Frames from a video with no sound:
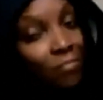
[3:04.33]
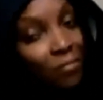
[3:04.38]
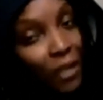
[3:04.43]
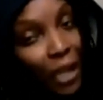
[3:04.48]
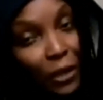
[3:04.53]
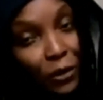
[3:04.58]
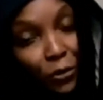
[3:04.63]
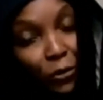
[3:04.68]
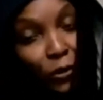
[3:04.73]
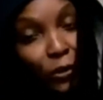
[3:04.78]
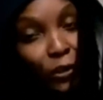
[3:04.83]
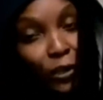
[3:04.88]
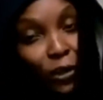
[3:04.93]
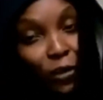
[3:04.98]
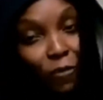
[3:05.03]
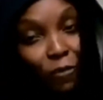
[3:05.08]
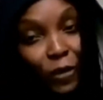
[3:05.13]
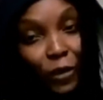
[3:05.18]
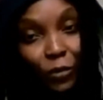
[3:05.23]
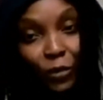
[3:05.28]
And knowing the
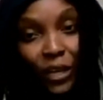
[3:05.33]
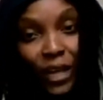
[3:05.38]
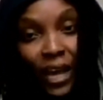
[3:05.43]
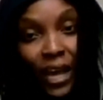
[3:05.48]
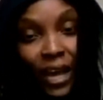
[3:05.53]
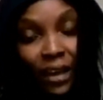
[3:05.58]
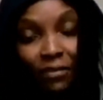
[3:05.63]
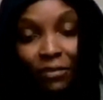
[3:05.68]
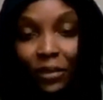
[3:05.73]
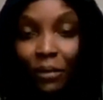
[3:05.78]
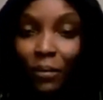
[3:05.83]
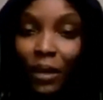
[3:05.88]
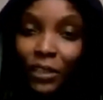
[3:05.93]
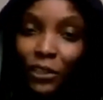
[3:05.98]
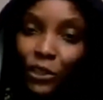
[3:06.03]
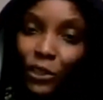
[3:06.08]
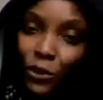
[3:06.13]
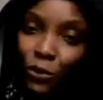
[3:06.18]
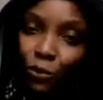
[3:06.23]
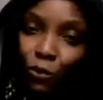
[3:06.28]
government we have, they might
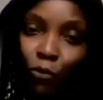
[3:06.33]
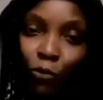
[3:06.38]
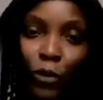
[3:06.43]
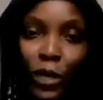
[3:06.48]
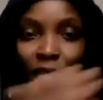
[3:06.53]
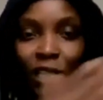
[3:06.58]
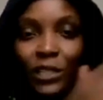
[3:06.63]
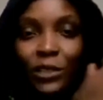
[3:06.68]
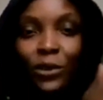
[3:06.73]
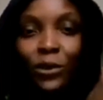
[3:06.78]
just waste